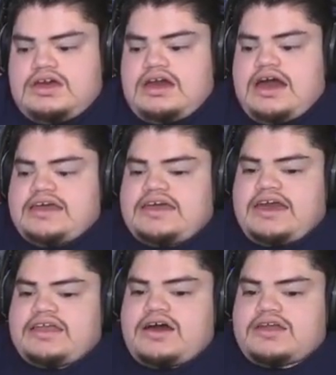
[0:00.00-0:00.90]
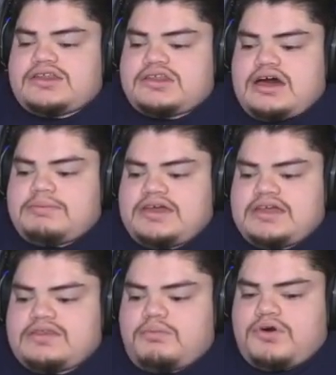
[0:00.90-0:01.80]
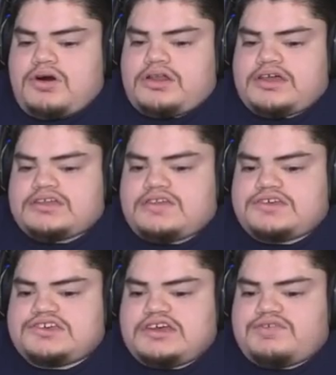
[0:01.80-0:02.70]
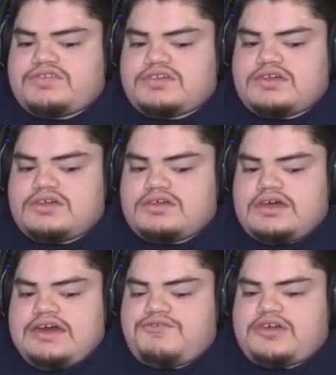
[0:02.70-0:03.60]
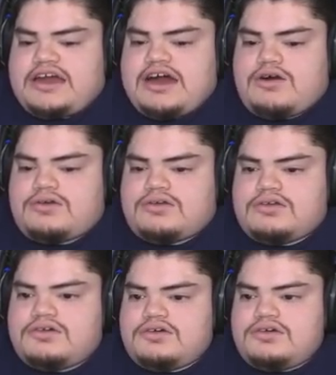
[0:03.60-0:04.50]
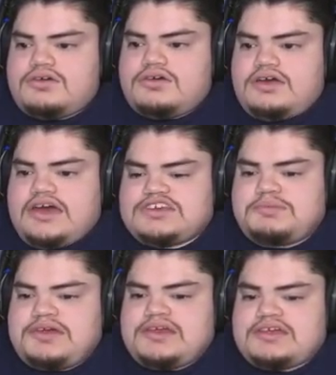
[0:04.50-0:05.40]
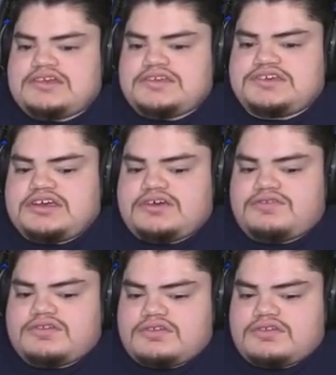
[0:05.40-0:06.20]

I cannot stop hitting the ball into the shift. Every out, has been into the shift.